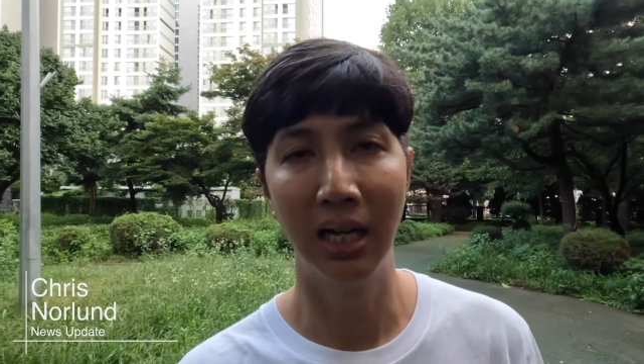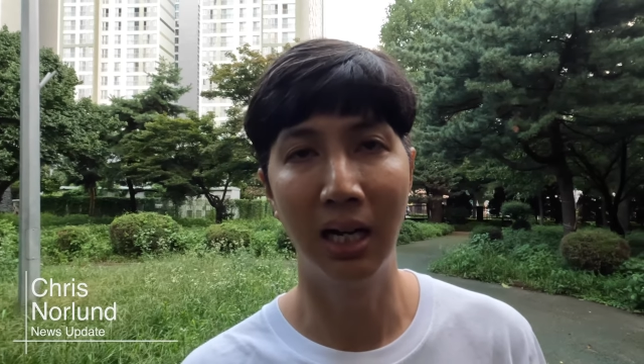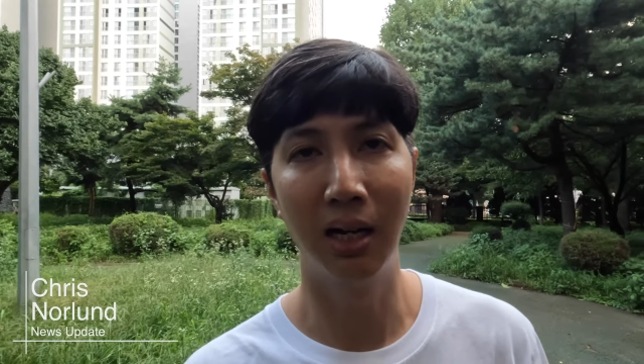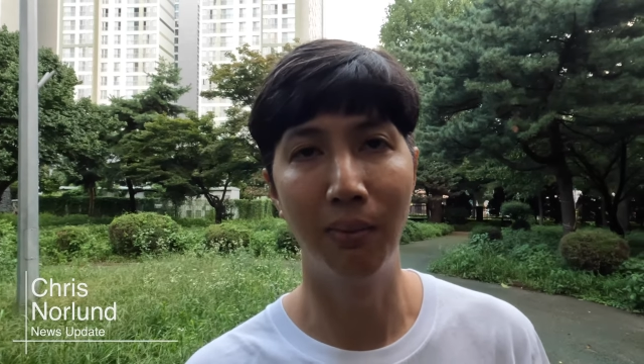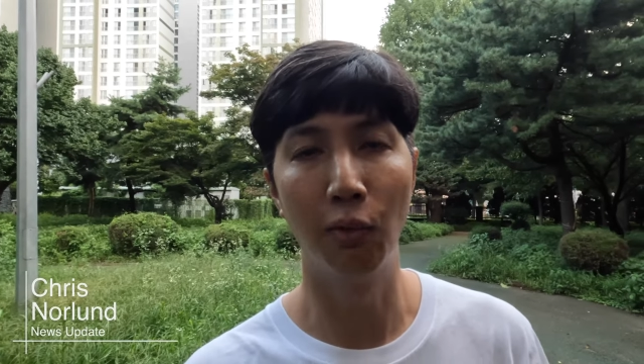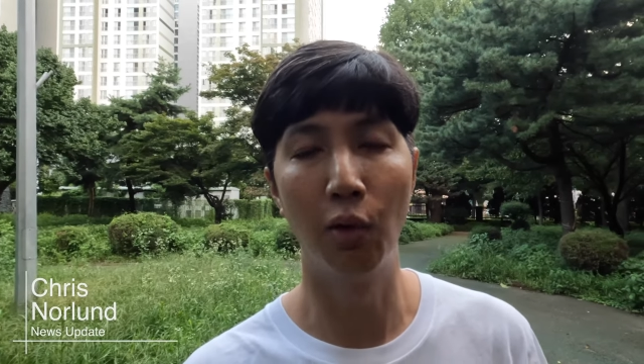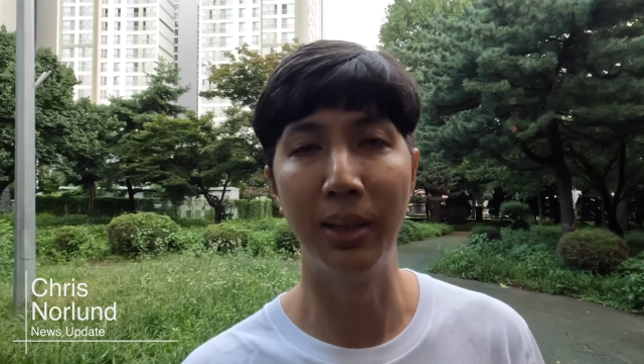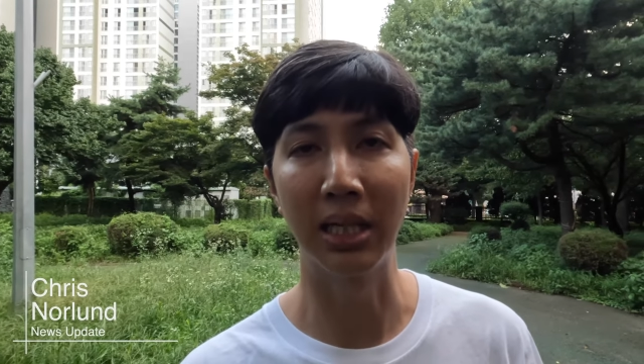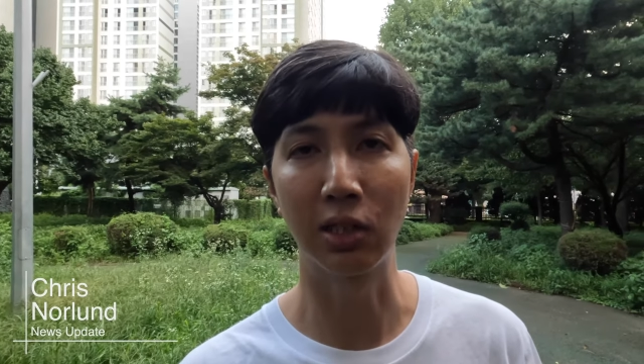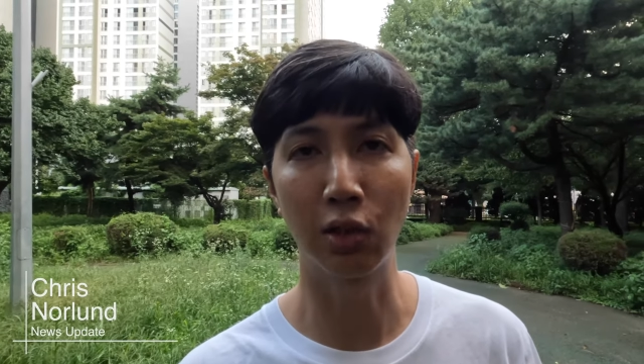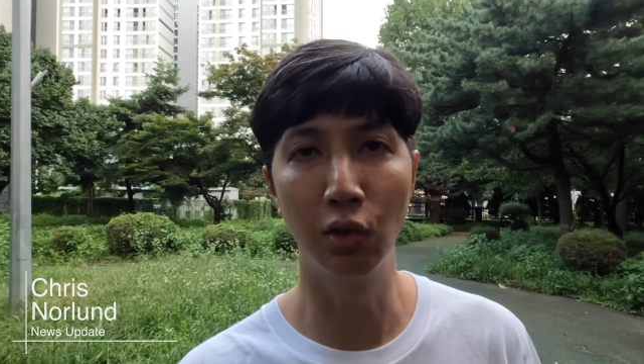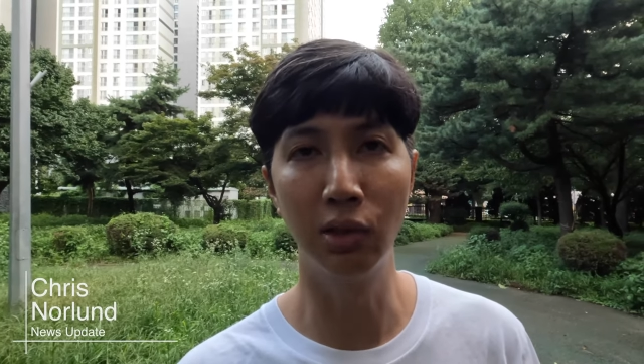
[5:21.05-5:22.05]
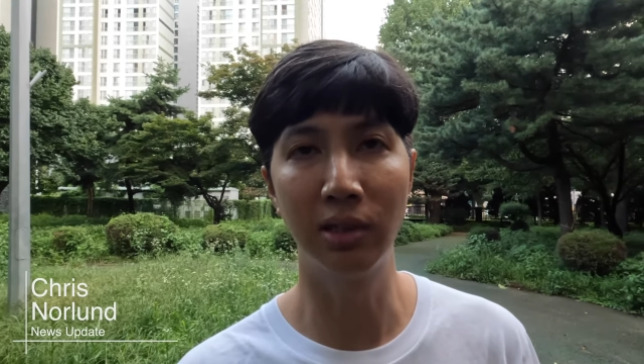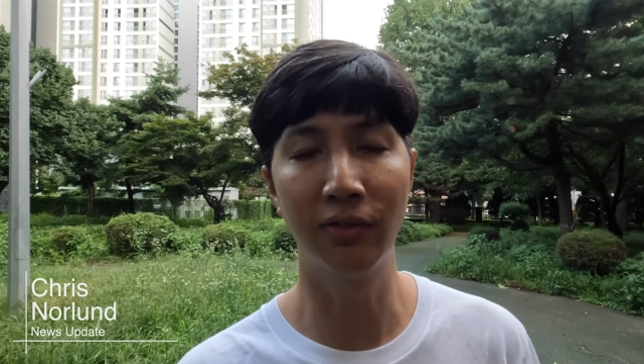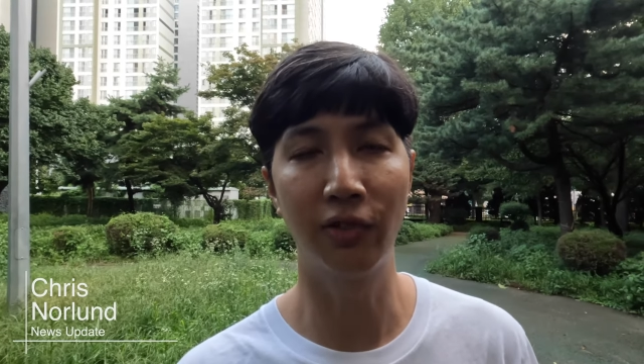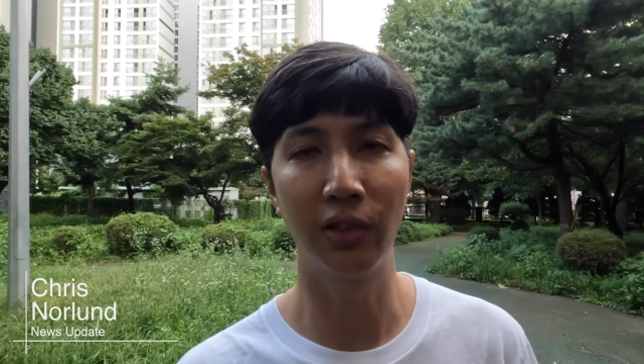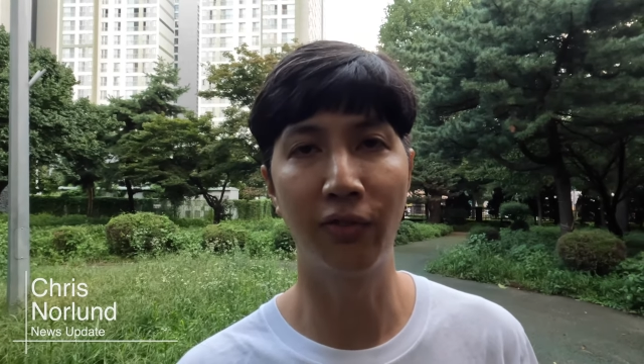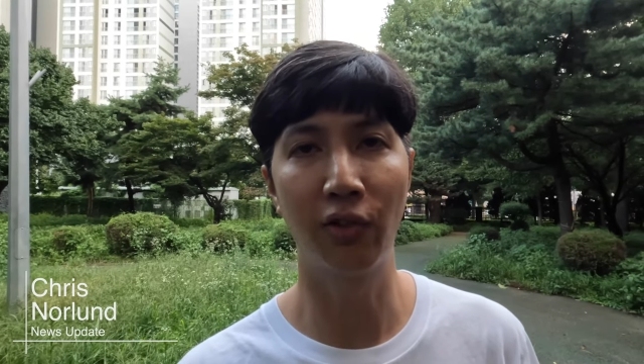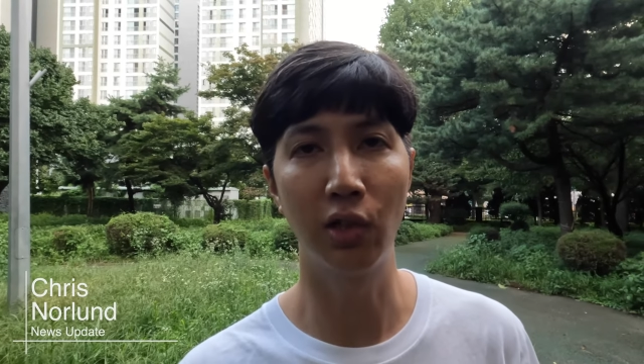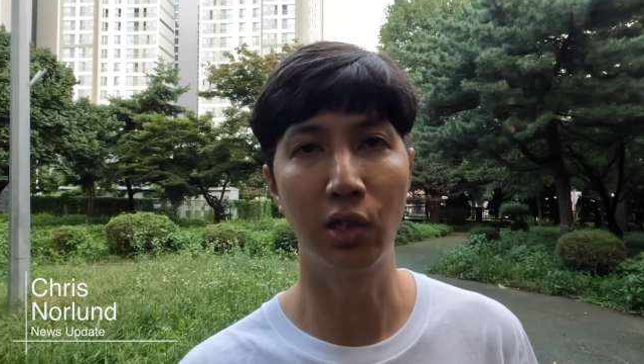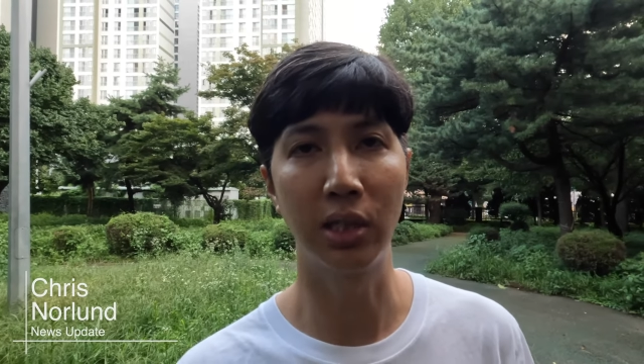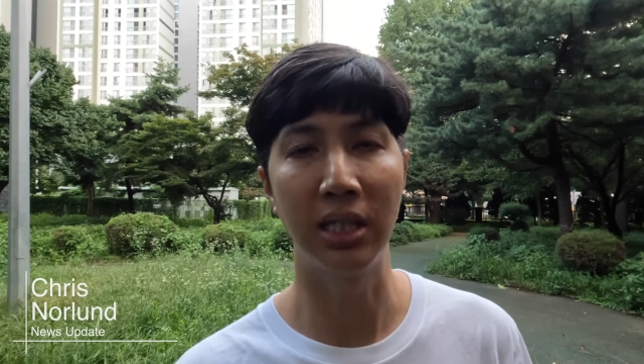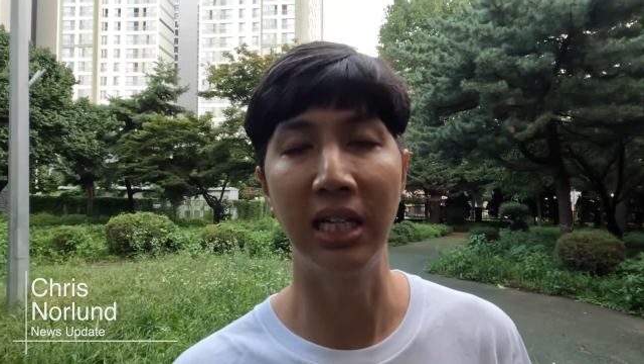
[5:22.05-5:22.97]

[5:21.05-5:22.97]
um, will be exclusive for the first